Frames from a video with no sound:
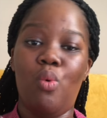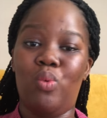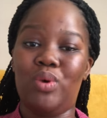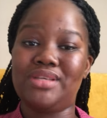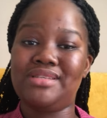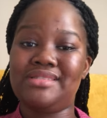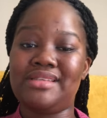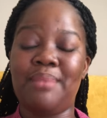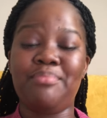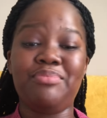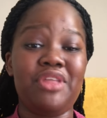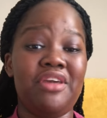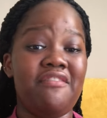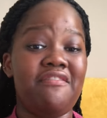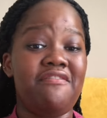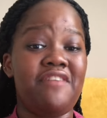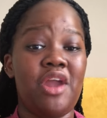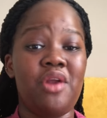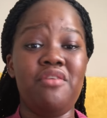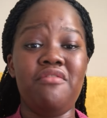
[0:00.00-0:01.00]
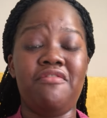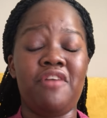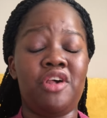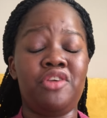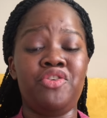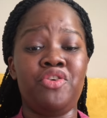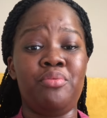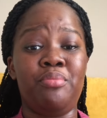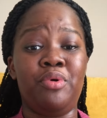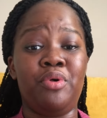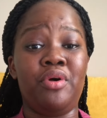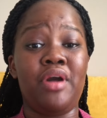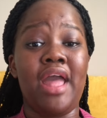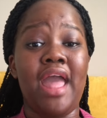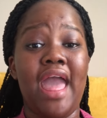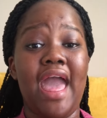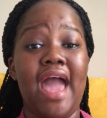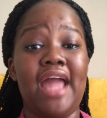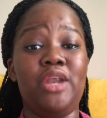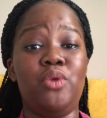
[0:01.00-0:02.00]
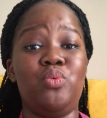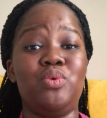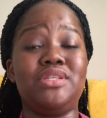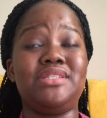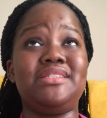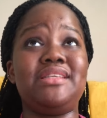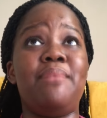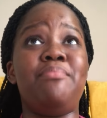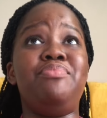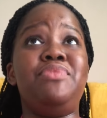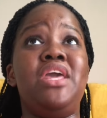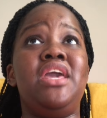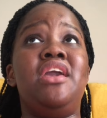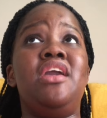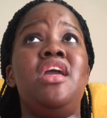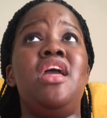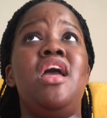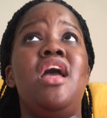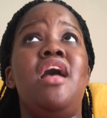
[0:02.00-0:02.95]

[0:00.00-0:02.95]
was something very vulnerable and was something